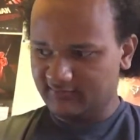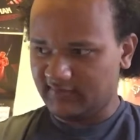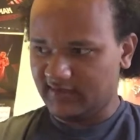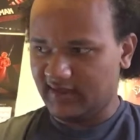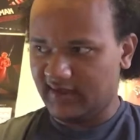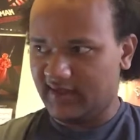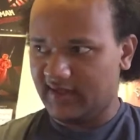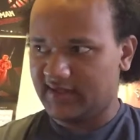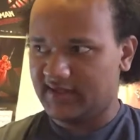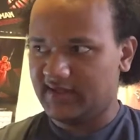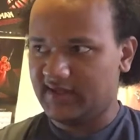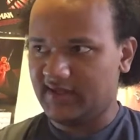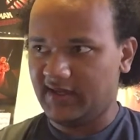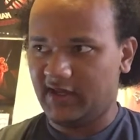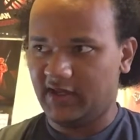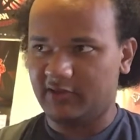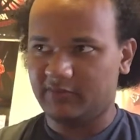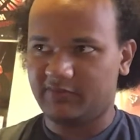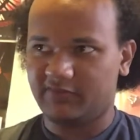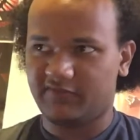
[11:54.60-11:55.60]
He
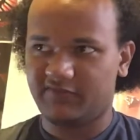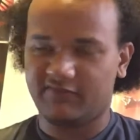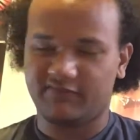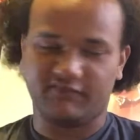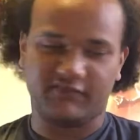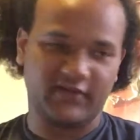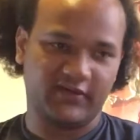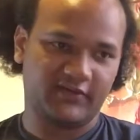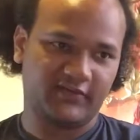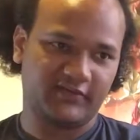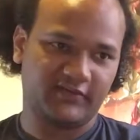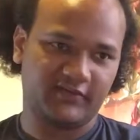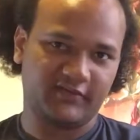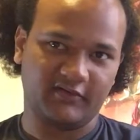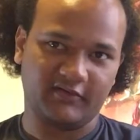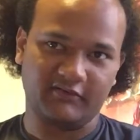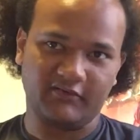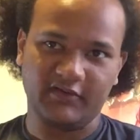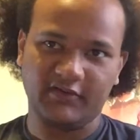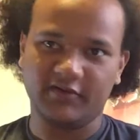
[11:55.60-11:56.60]
helps fix
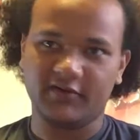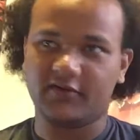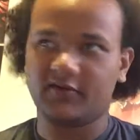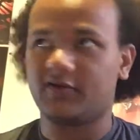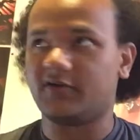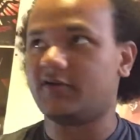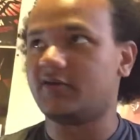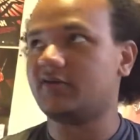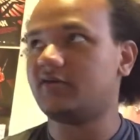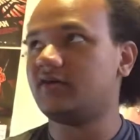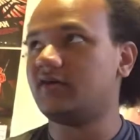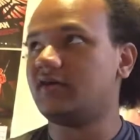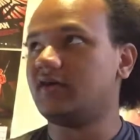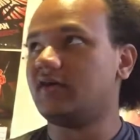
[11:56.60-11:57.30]
her vehicle,